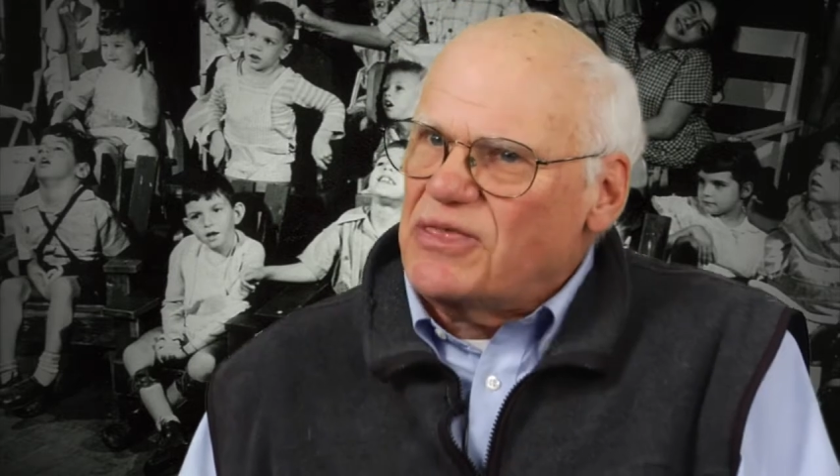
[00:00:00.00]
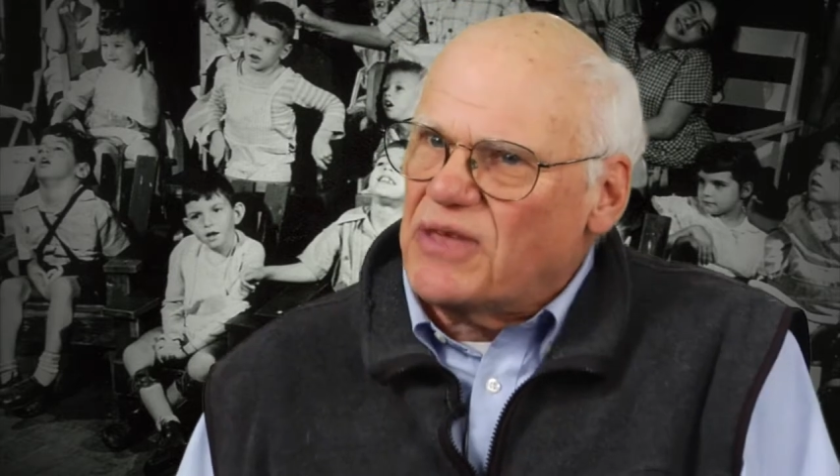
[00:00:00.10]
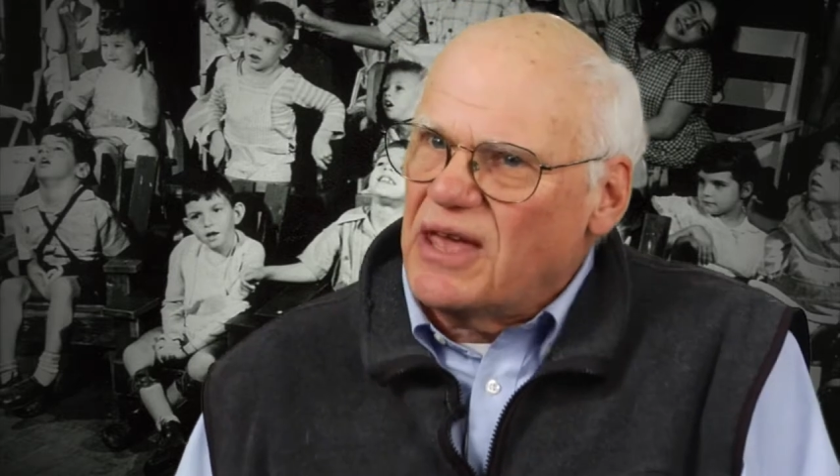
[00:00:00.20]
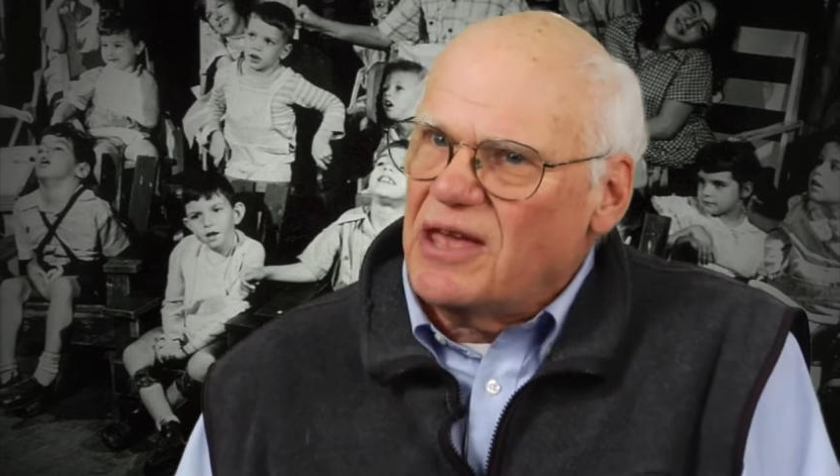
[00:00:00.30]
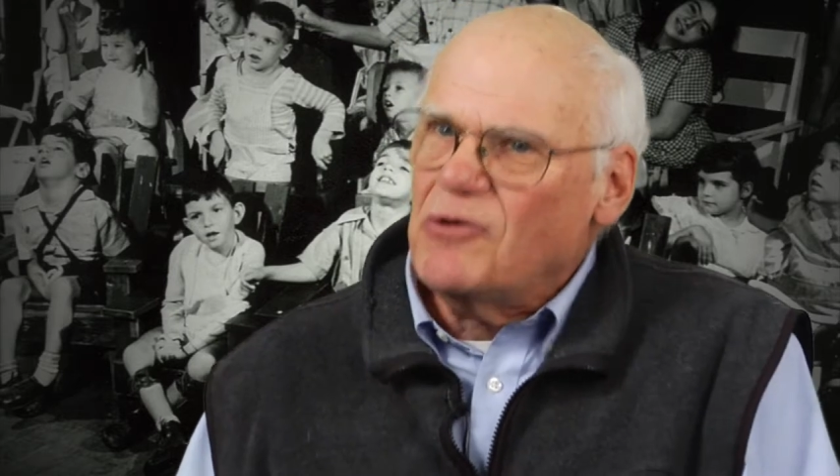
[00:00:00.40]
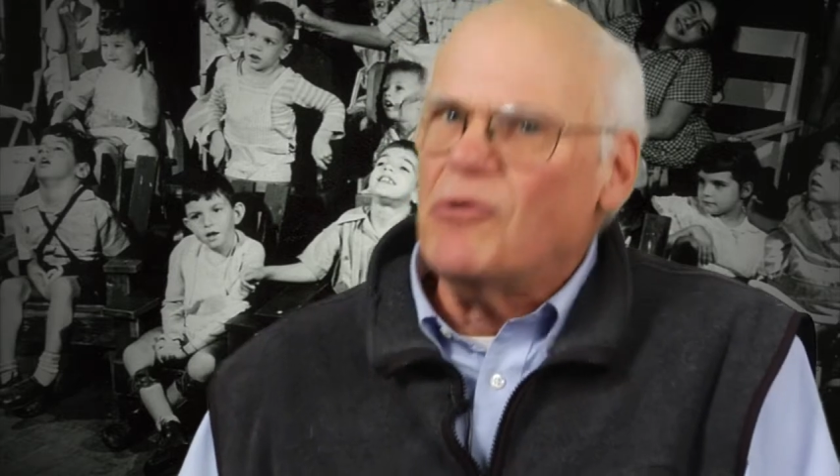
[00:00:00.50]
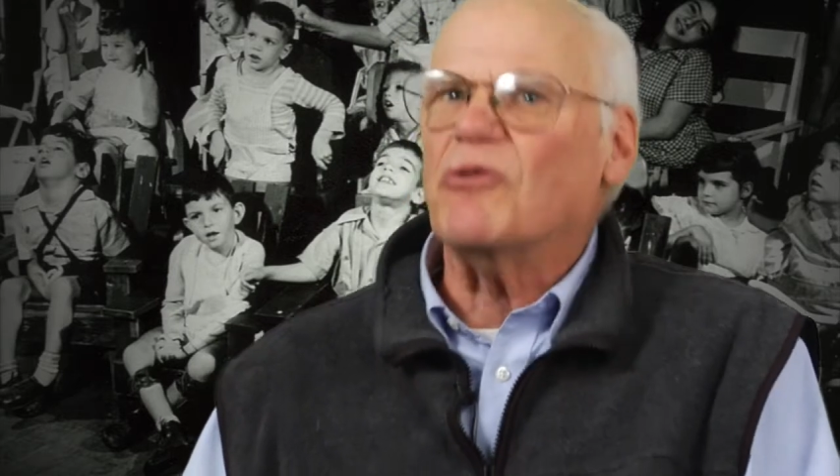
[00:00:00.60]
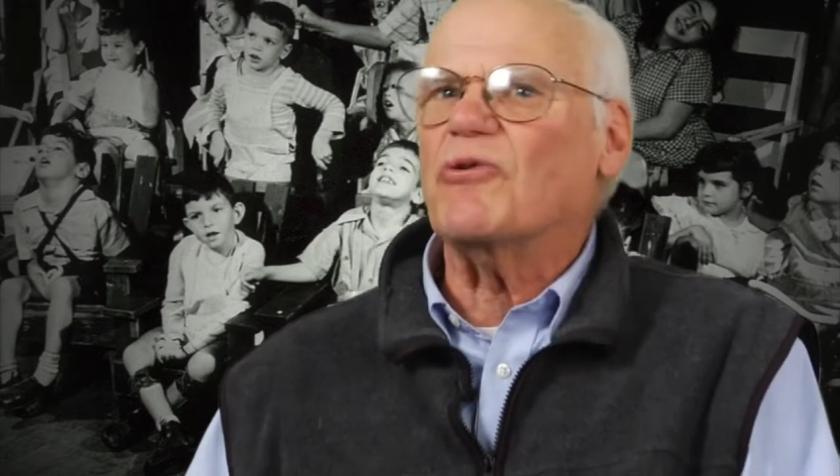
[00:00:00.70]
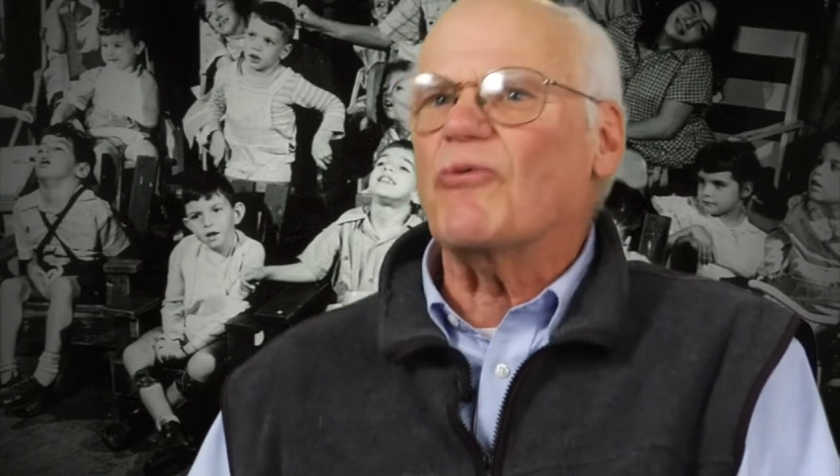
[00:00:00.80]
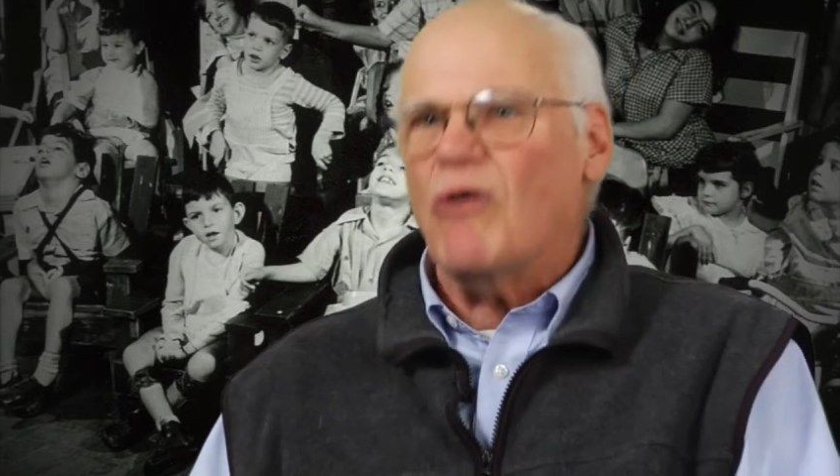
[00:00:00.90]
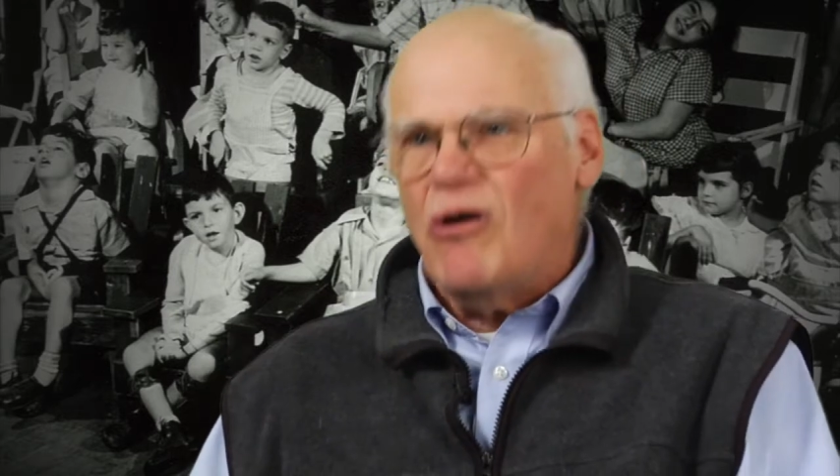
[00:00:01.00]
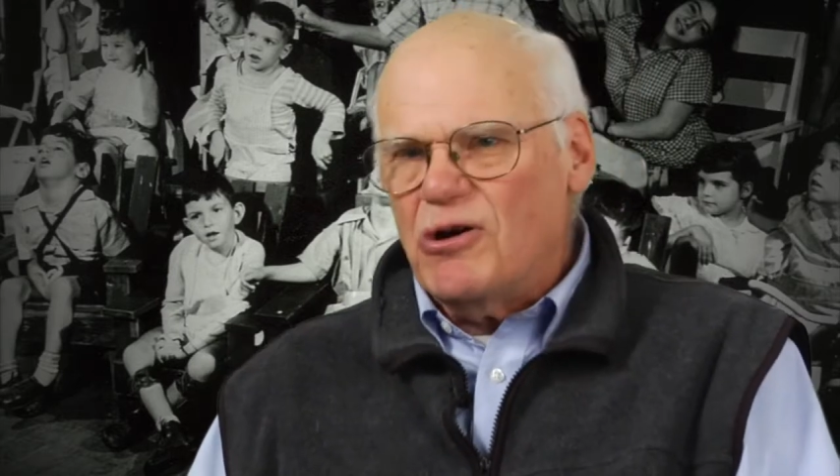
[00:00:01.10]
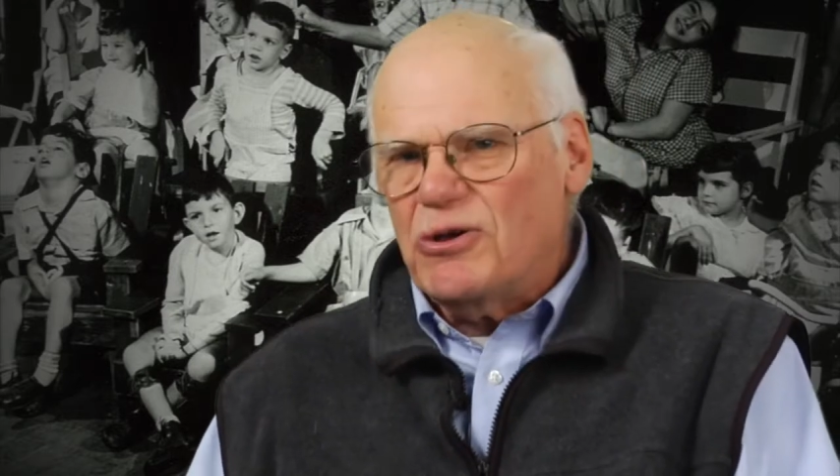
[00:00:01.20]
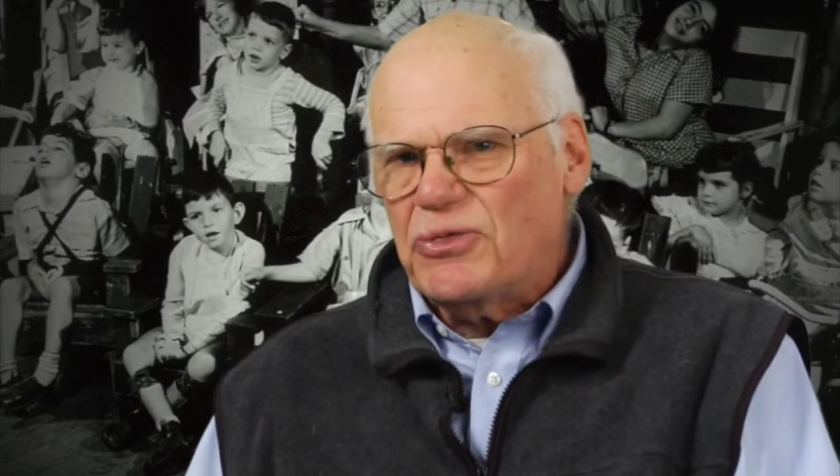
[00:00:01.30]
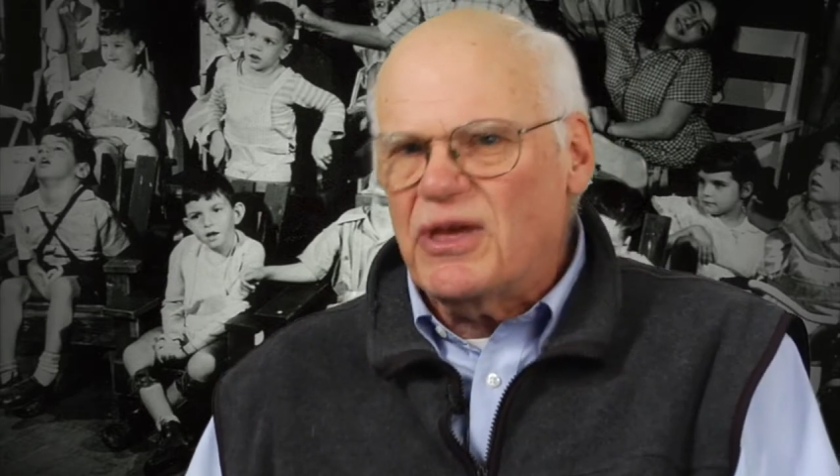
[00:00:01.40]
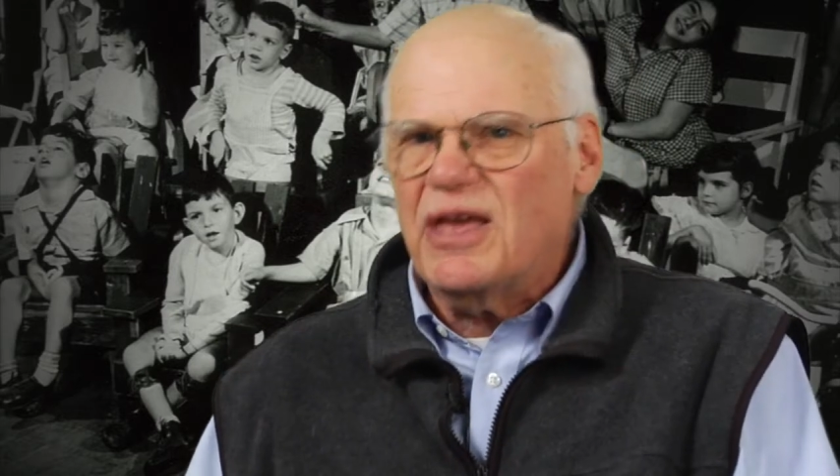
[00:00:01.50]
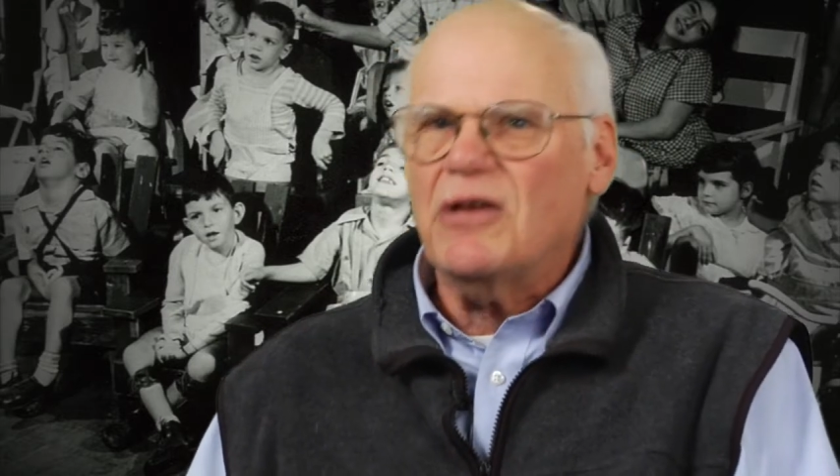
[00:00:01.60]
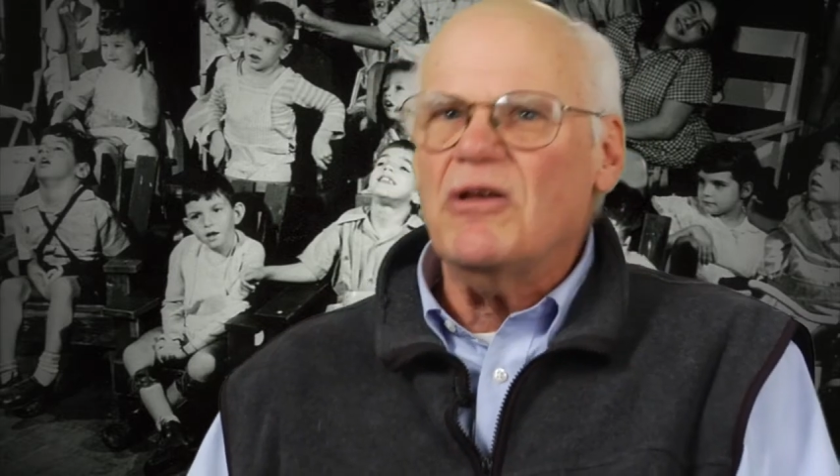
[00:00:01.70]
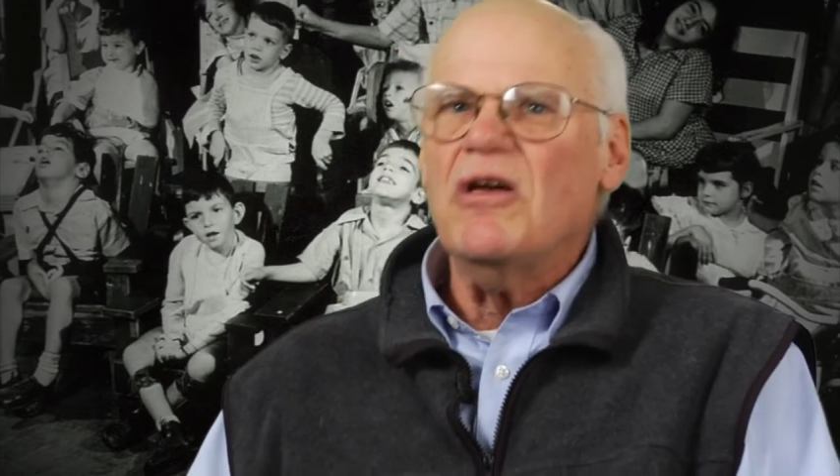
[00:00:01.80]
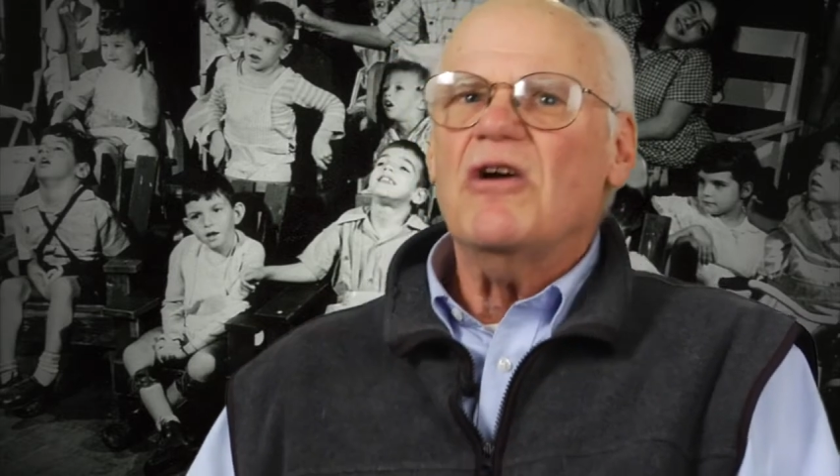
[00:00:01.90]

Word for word: thing or the wrong thing